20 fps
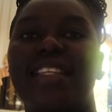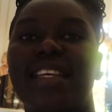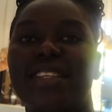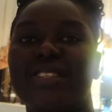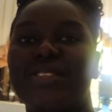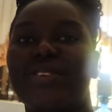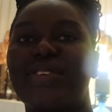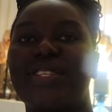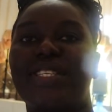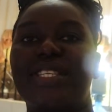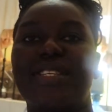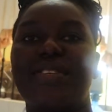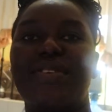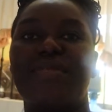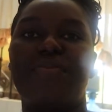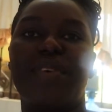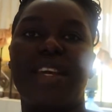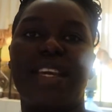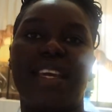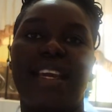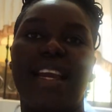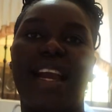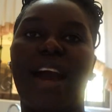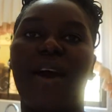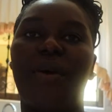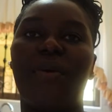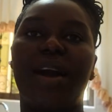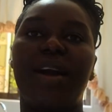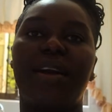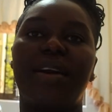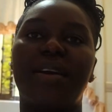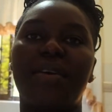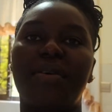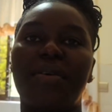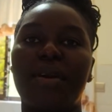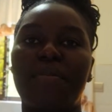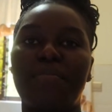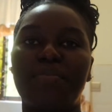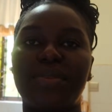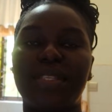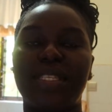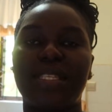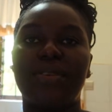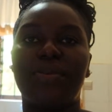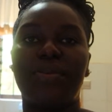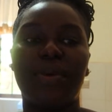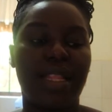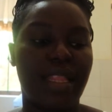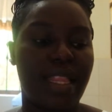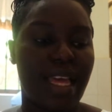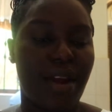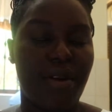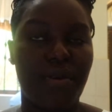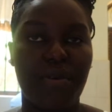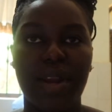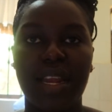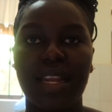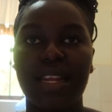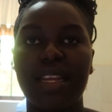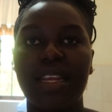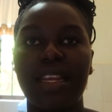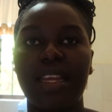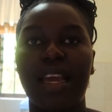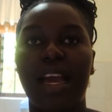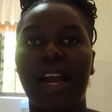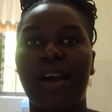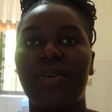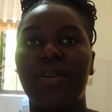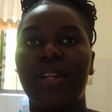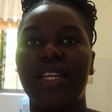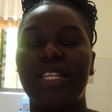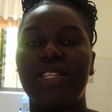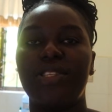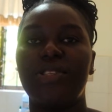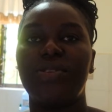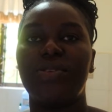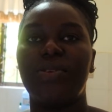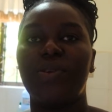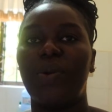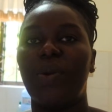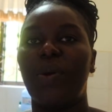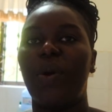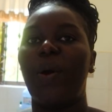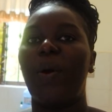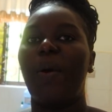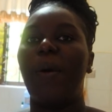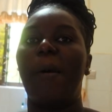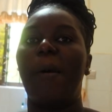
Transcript: let us continue making our crepes. When they are ready, I'll let you know.